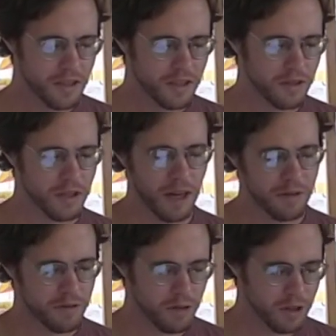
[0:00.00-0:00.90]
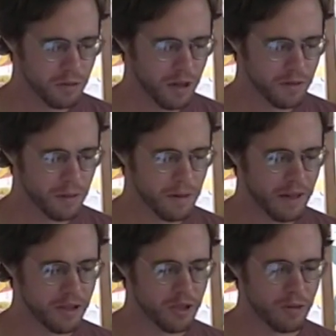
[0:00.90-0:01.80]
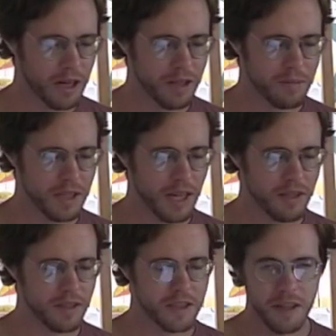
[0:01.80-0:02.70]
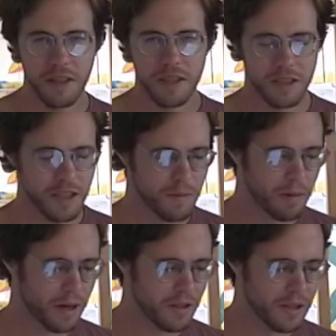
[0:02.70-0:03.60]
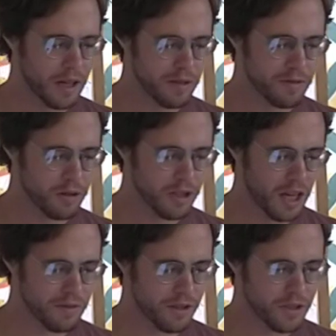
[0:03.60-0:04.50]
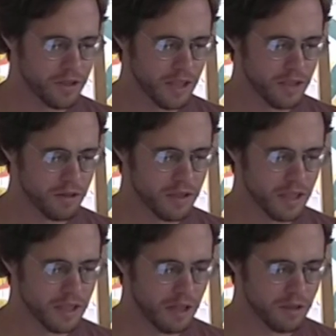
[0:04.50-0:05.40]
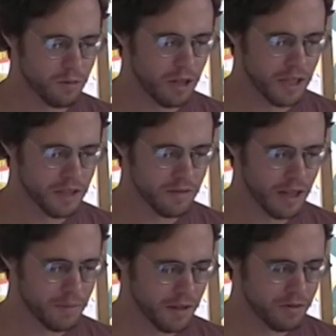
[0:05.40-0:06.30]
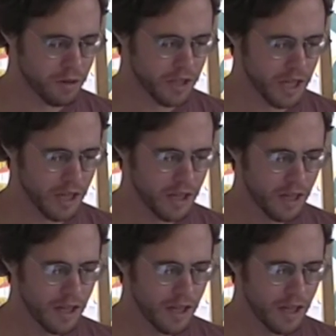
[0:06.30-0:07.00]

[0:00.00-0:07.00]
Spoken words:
So you have your 4 12-volt batteries, you wire them together in series instead of parallel, and now they're 48 volts. So let's do 6,000 watts divided by 48.